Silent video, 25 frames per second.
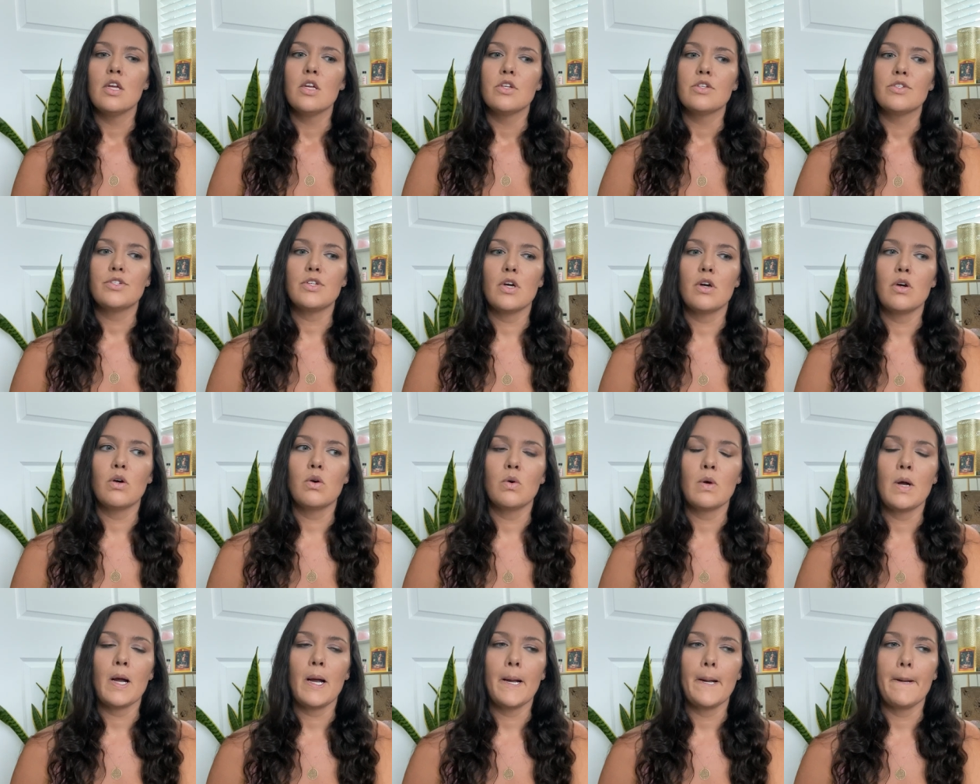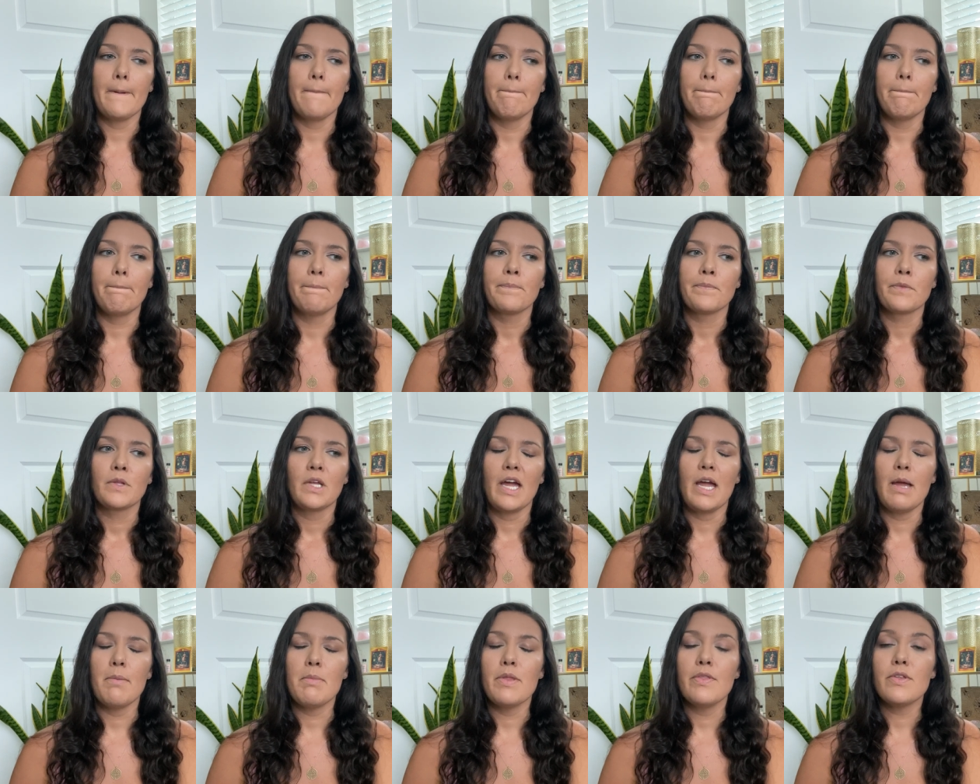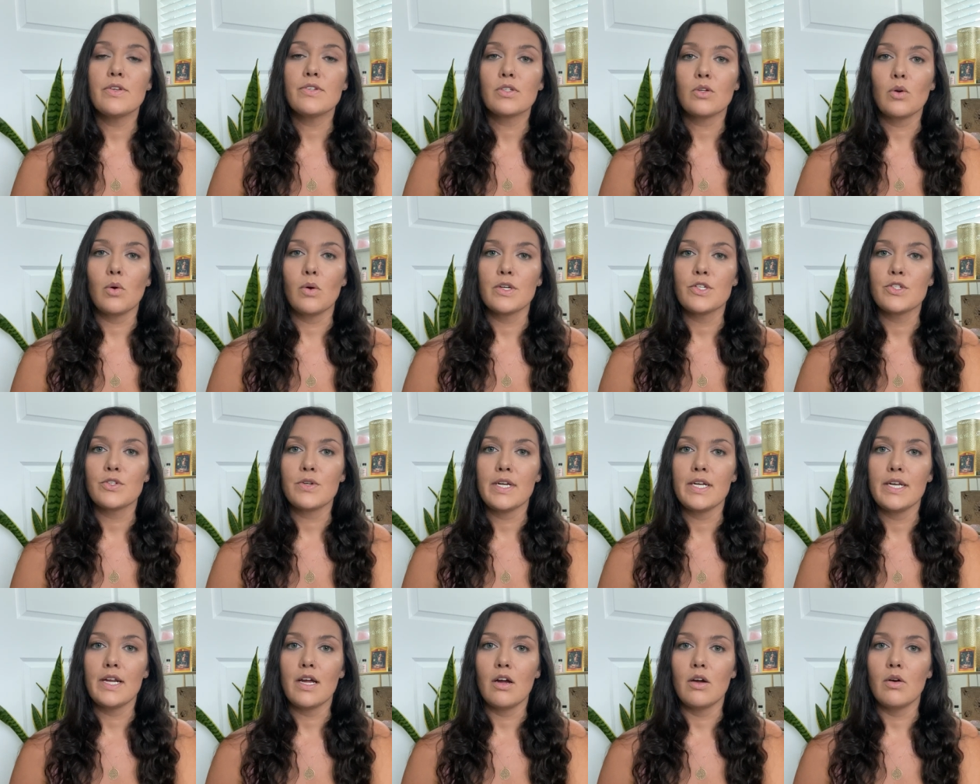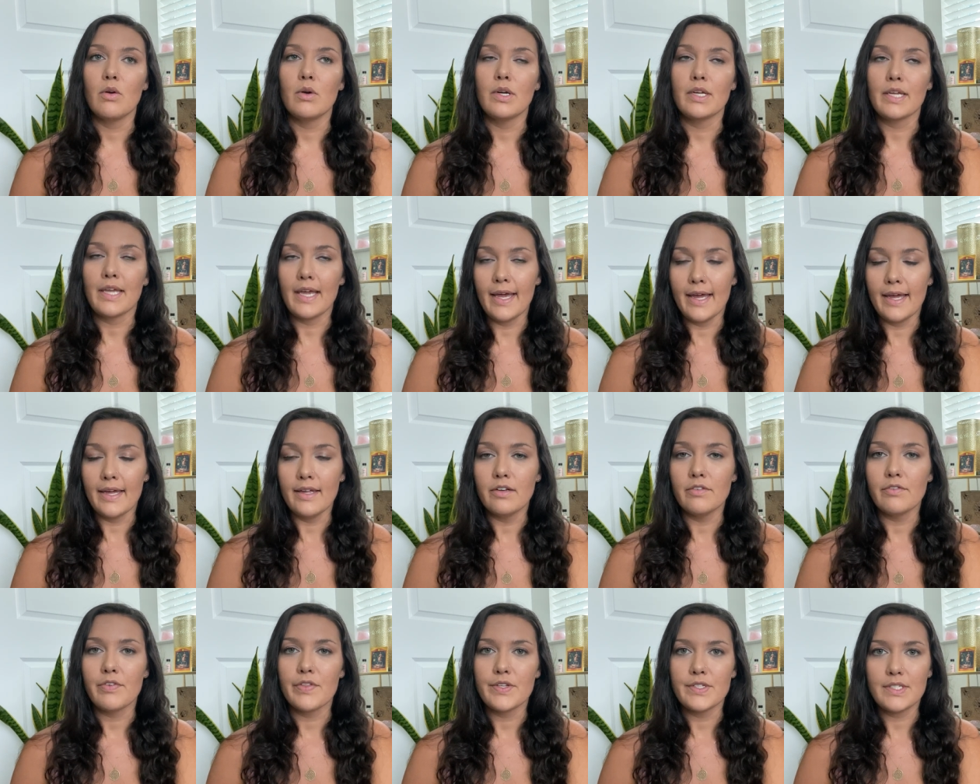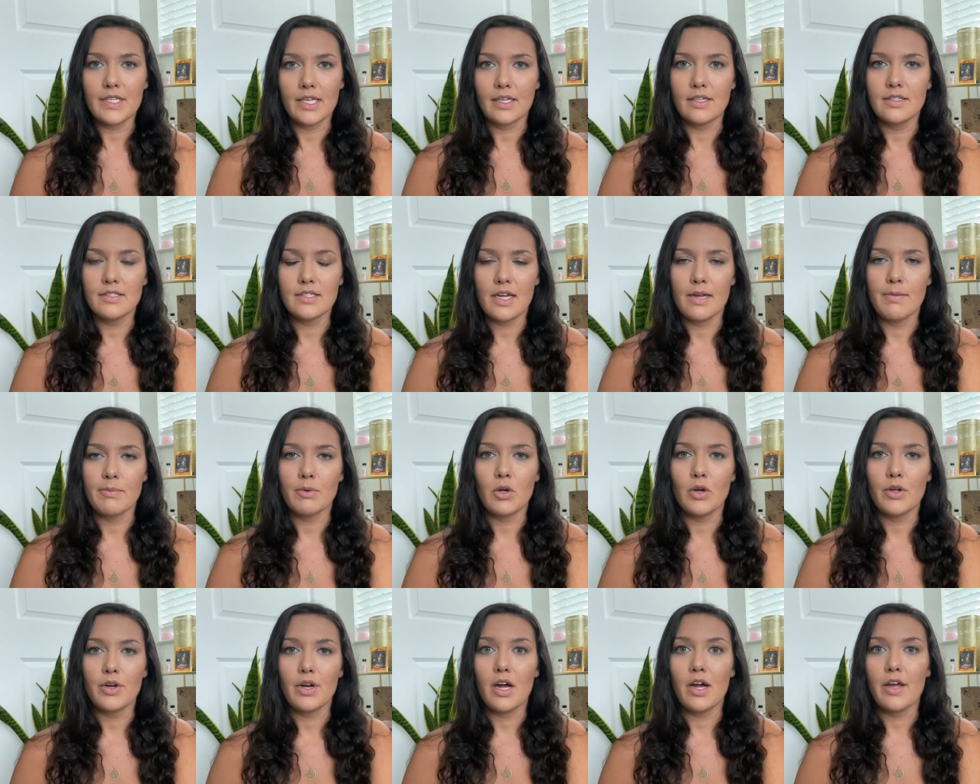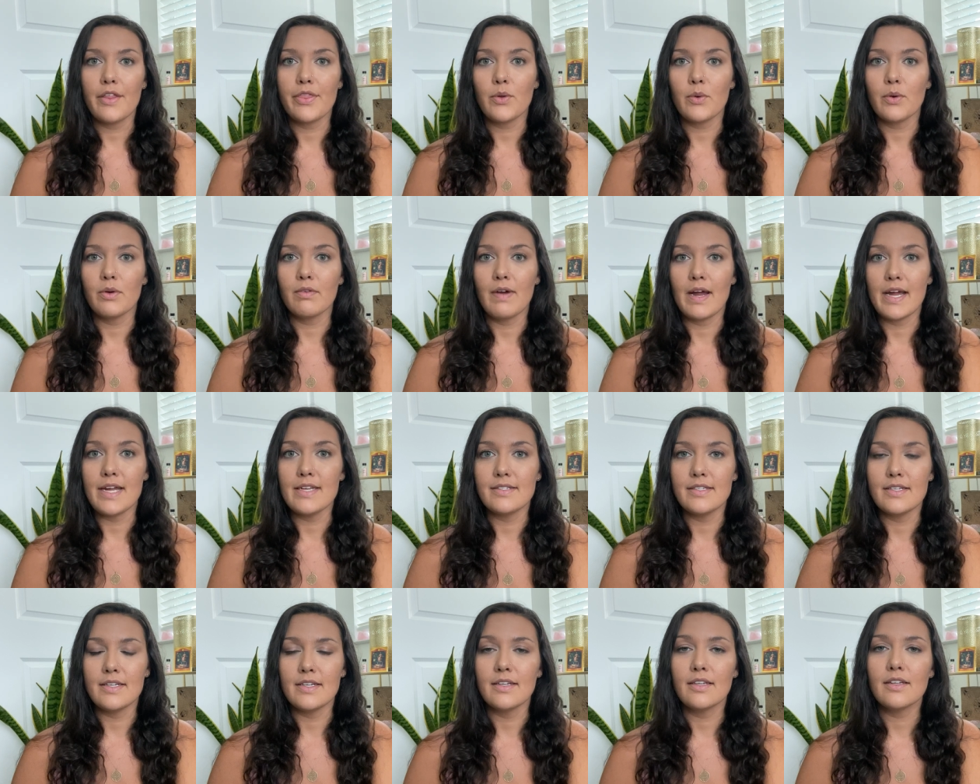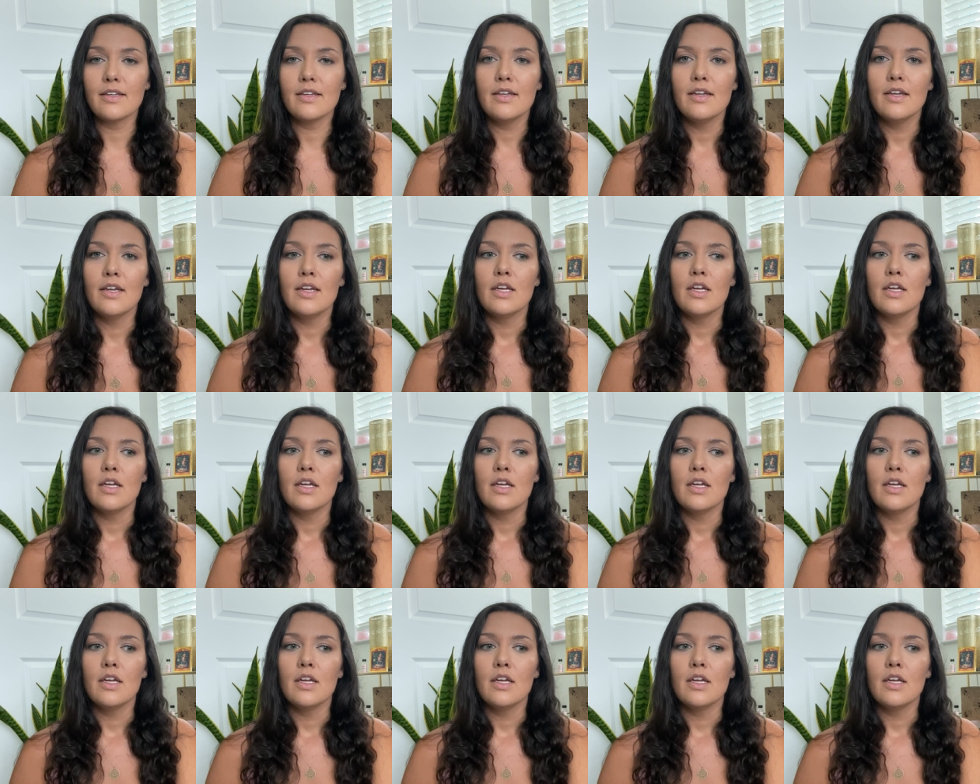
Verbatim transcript: So um, I'm in this course right now again for the second time called Hathor Rising